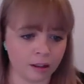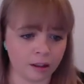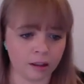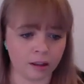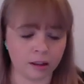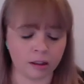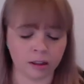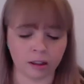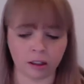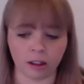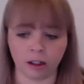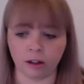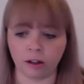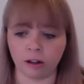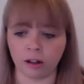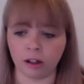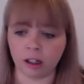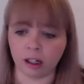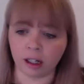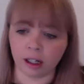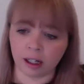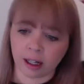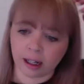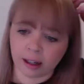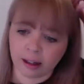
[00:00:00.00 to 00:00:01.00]
So
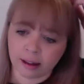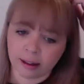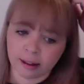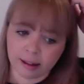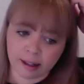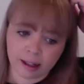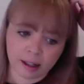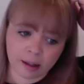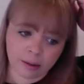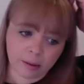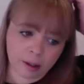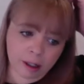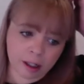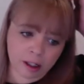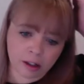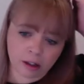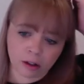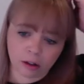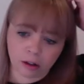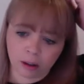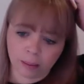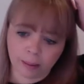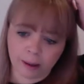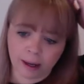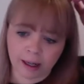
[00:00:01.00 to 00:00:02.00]
another thing that we're going to
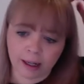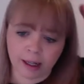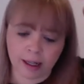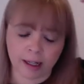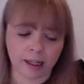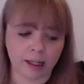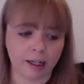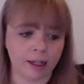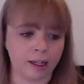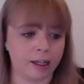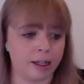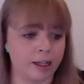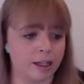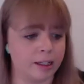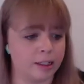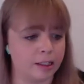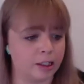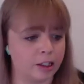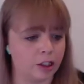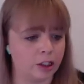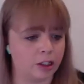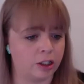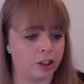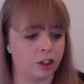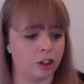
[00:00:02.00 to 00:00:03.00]
talk about here
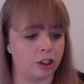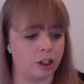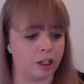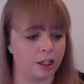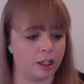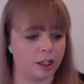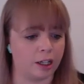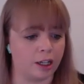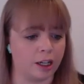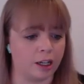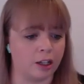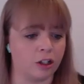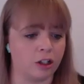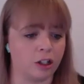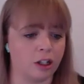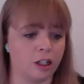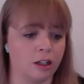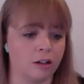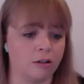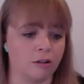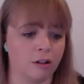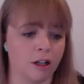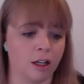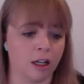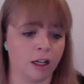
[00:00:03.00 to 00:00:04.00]
is just genetic
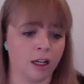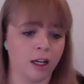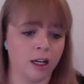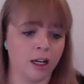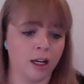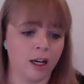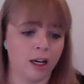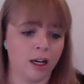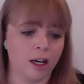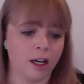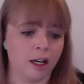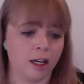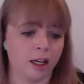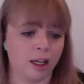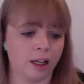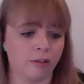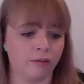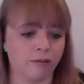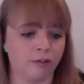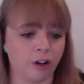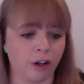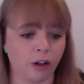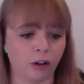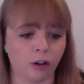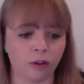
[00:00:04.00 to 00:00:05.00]
engineering
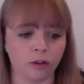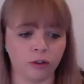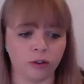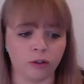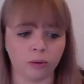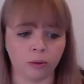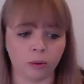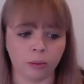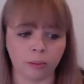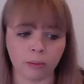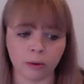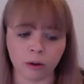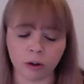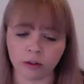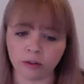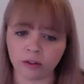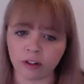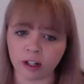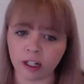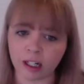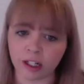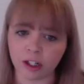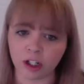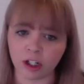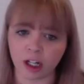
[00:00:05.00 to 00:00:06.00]
involves
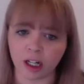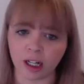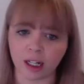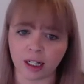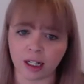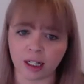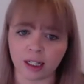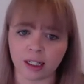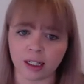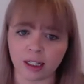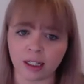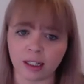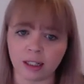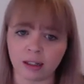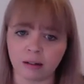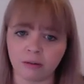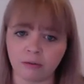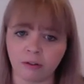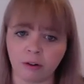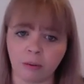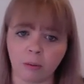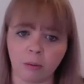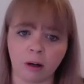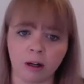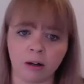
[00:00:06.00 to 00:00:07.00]
removing genes
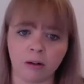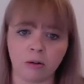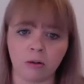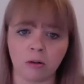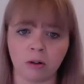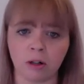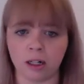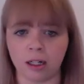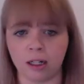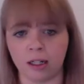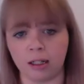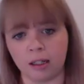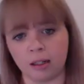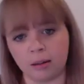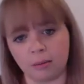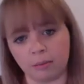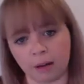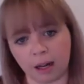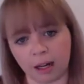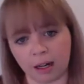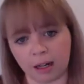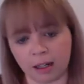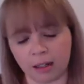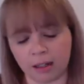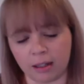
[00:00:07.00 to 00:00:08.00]
from one organism
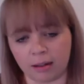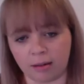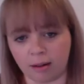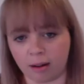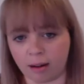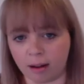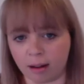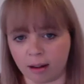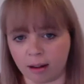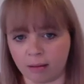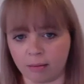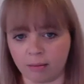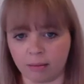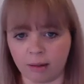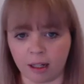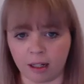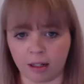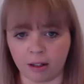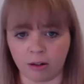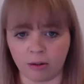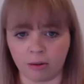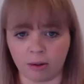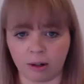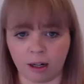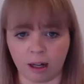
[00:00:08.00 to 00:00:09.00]
and inserting them
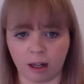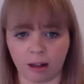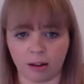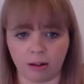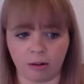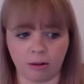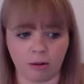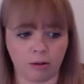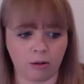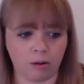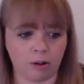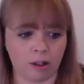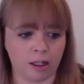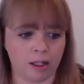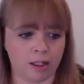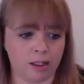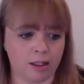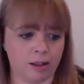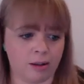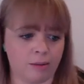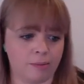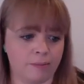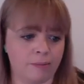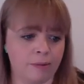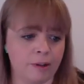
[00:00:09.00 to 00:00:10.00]
into another
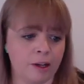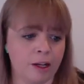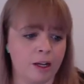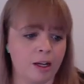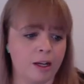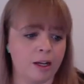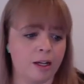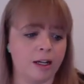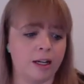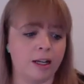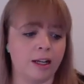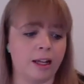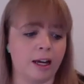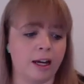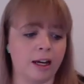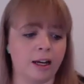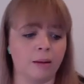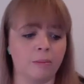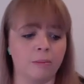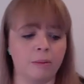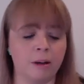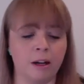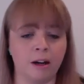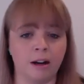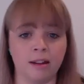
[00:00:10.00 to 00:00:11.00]
organism. Now that
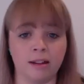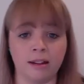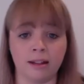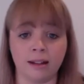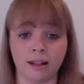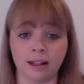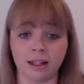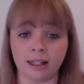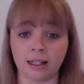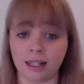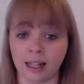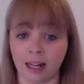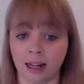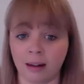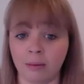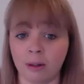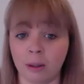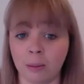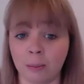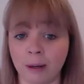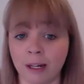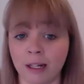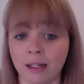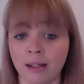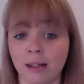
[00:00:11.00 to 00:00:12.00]
can be either the same
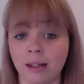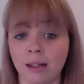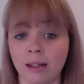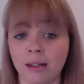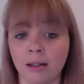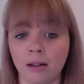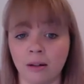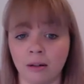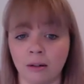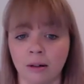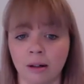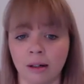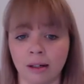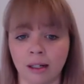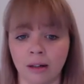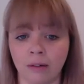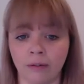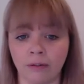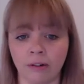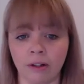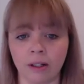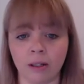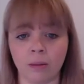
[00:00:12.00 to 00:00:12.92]
species or a different